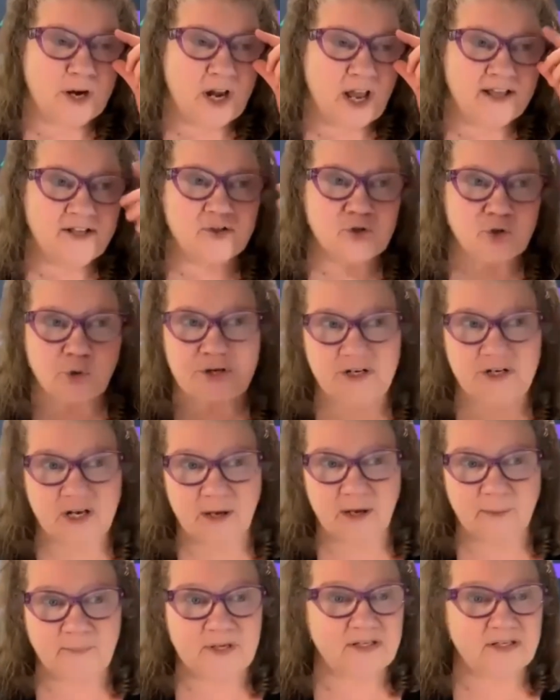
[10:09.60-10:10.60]
When I joined
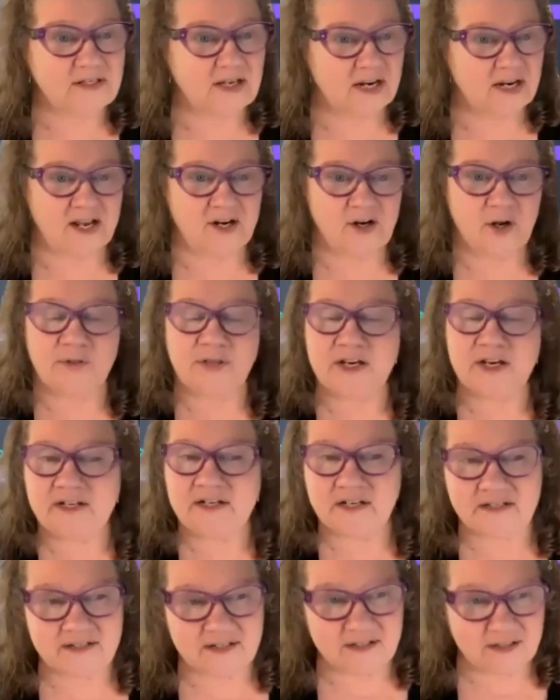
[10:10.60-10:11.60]
Compass, and I know that
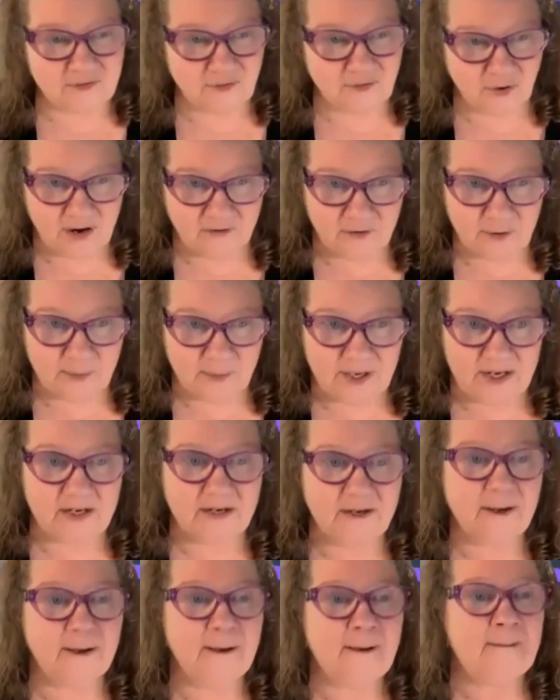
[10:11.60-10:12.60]
he does this for
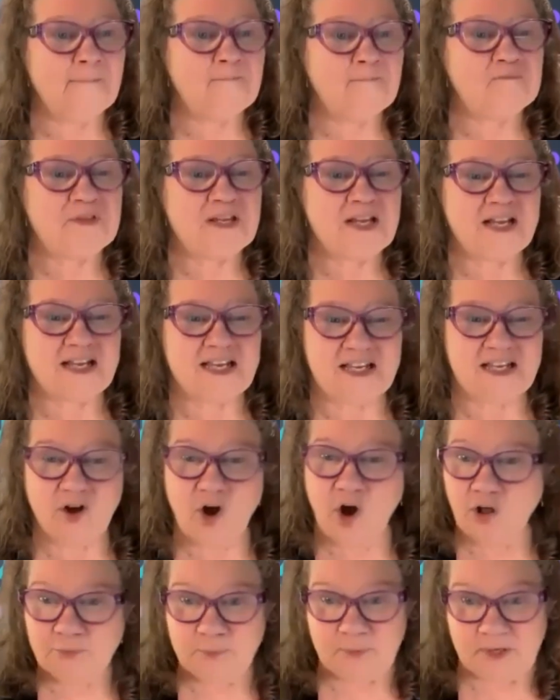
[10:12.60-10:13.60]
everybody, he
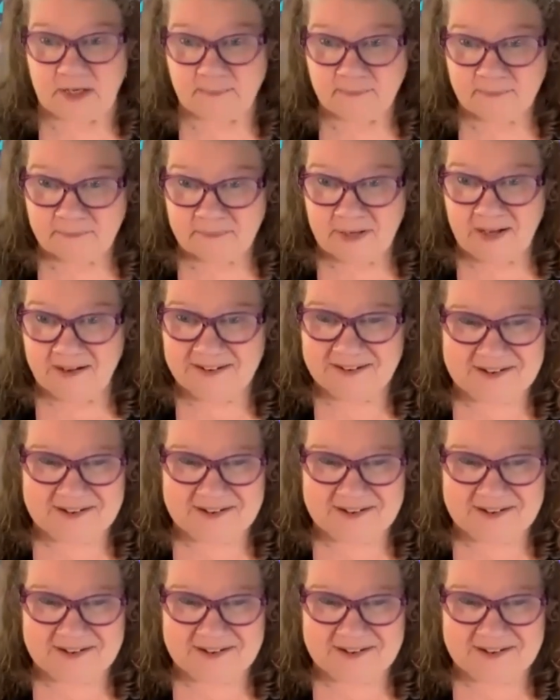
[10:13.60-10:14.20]
called me.